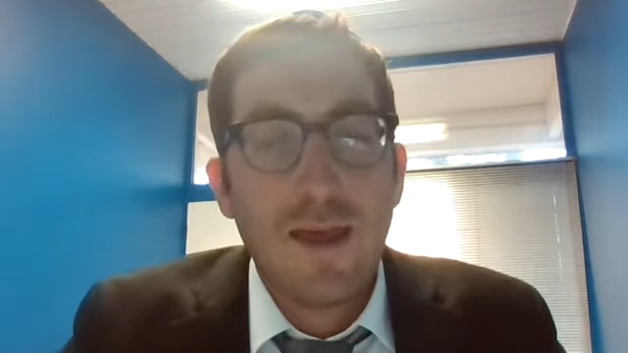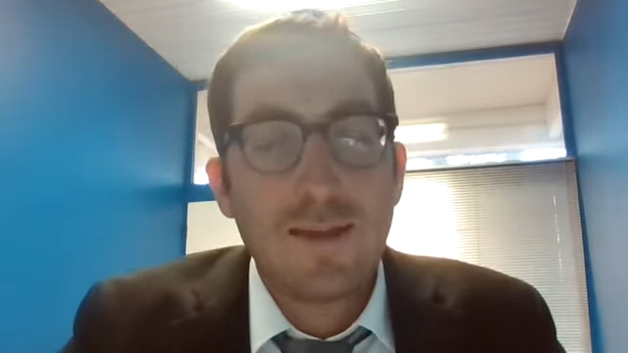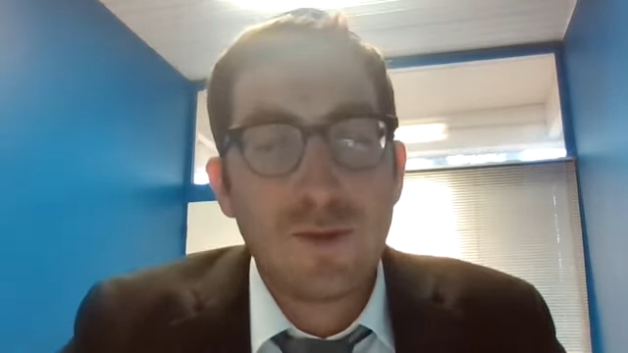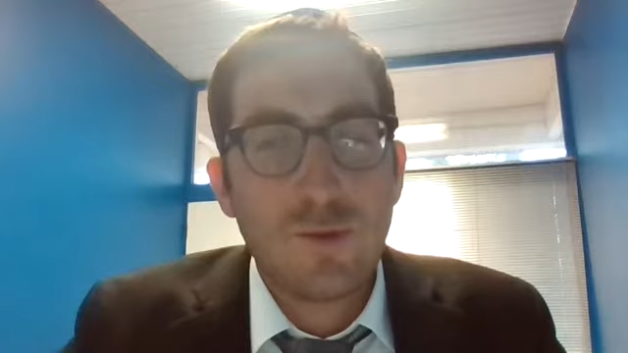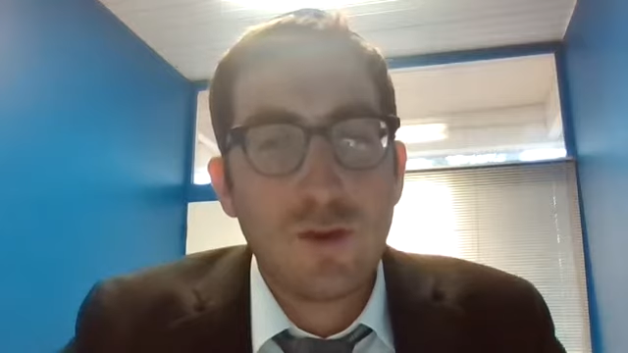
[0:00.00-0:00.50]

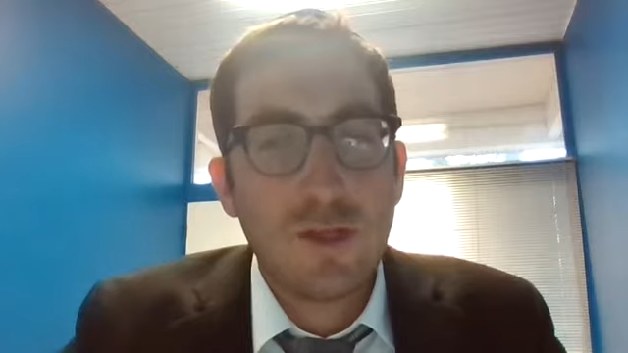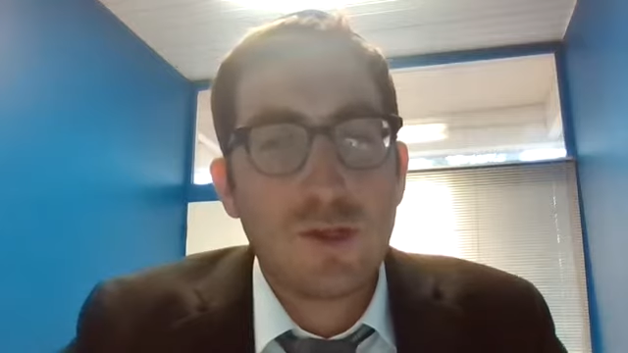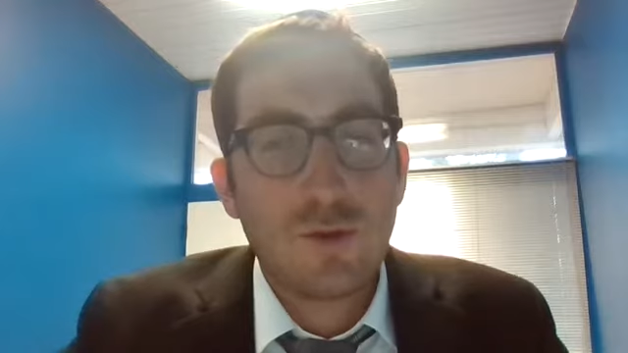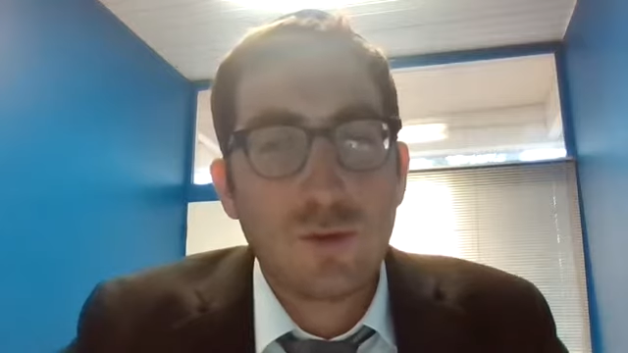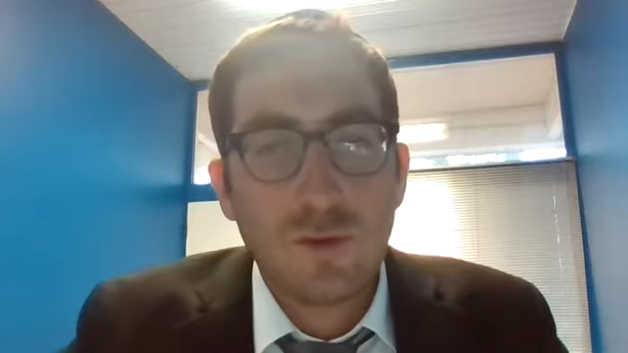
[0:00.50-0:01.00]
is it really
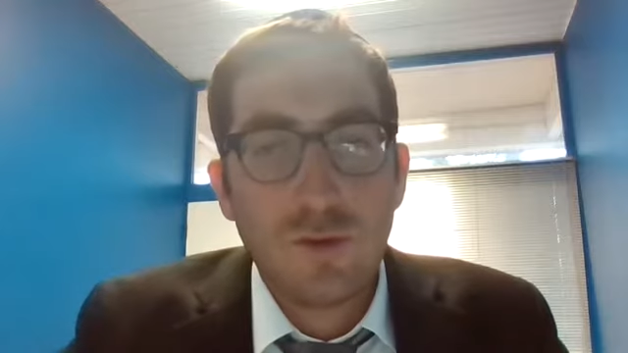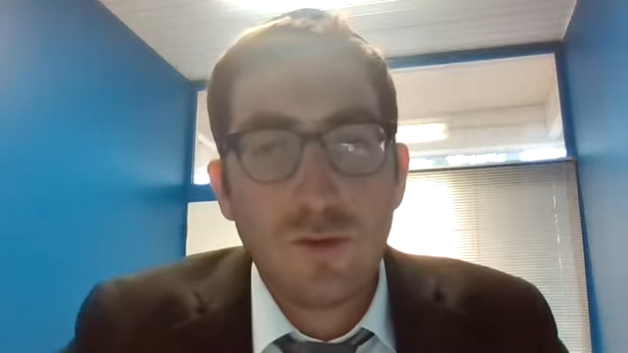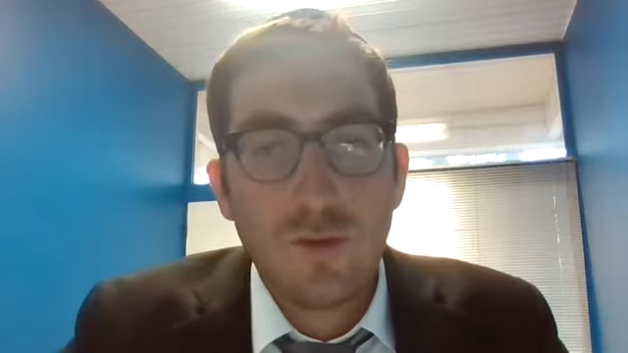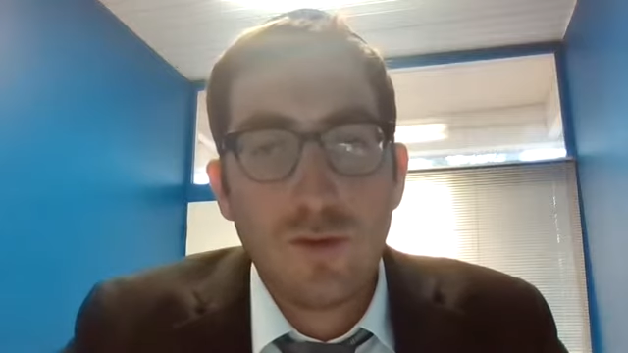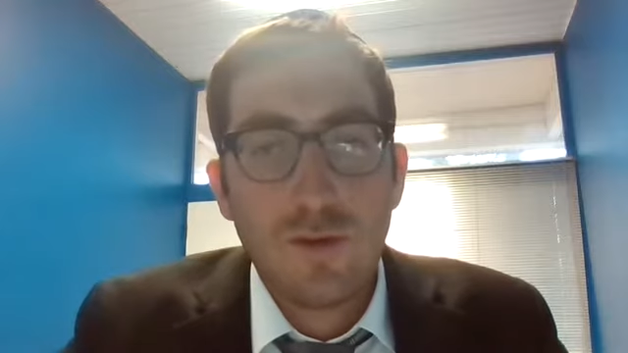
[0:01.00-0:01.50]

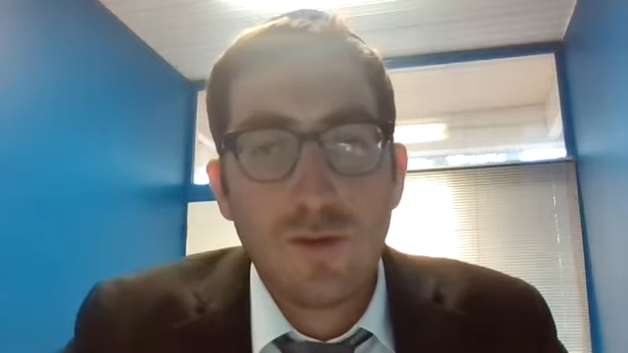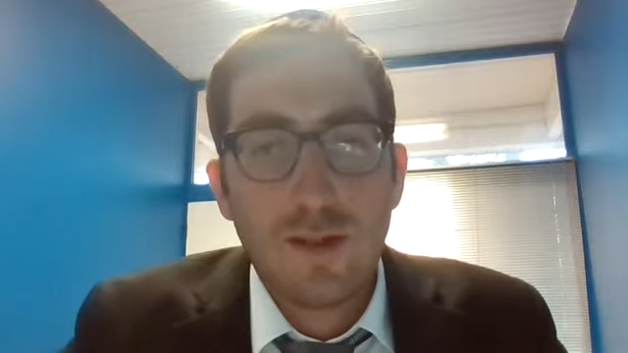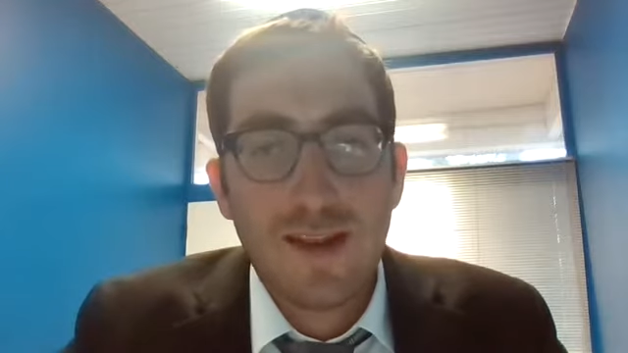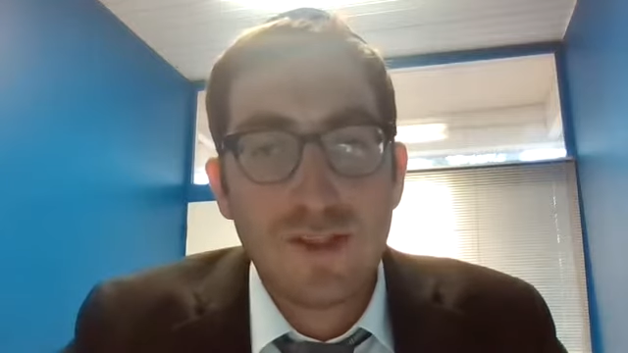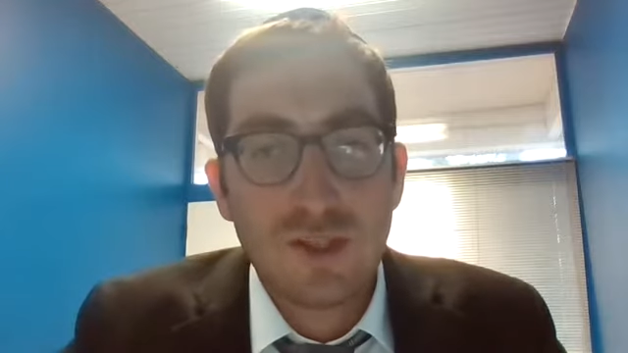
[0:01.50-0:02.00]
true
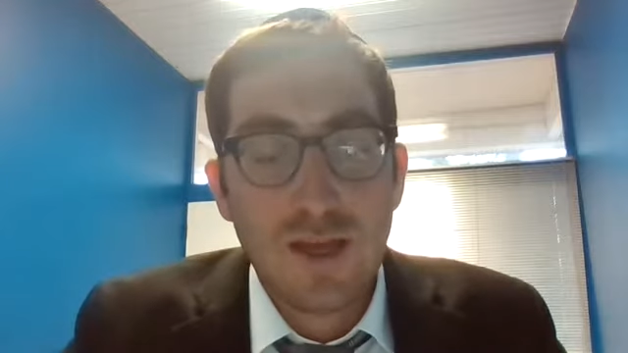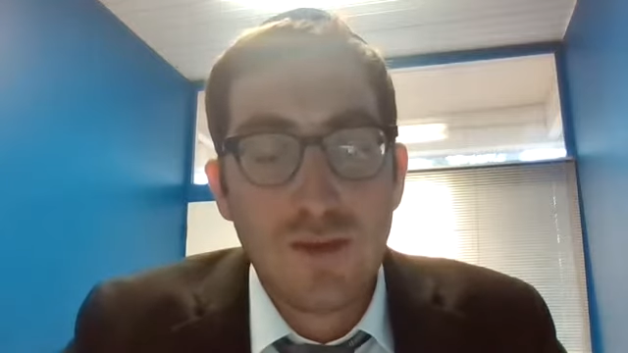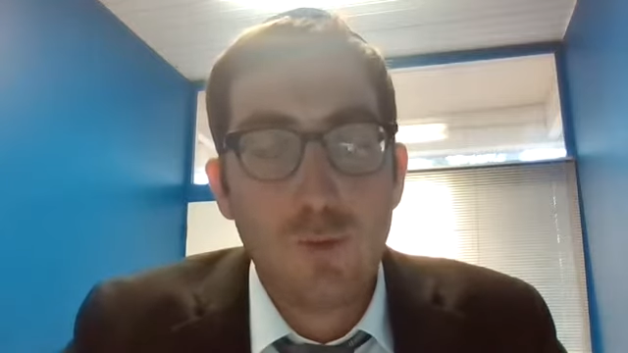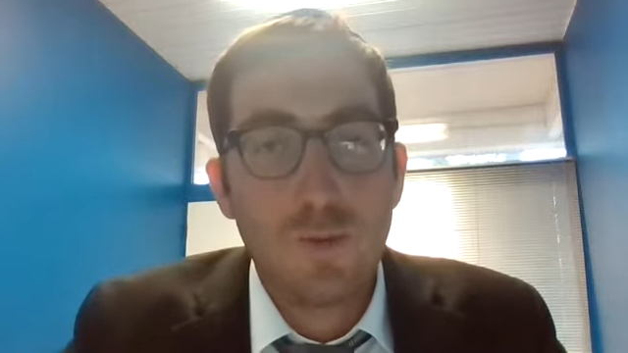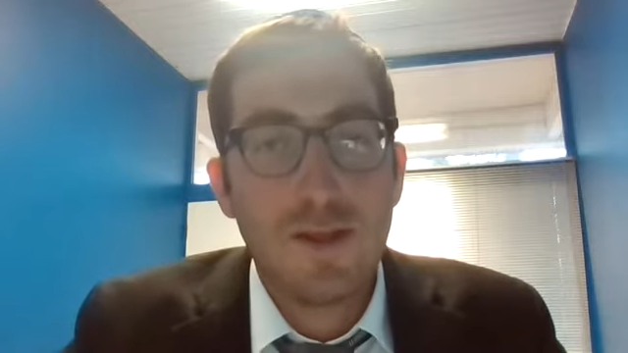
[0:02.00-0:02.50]
that
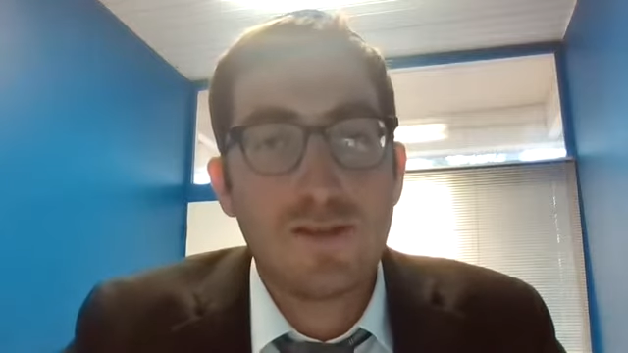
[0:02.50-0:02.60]
Hashem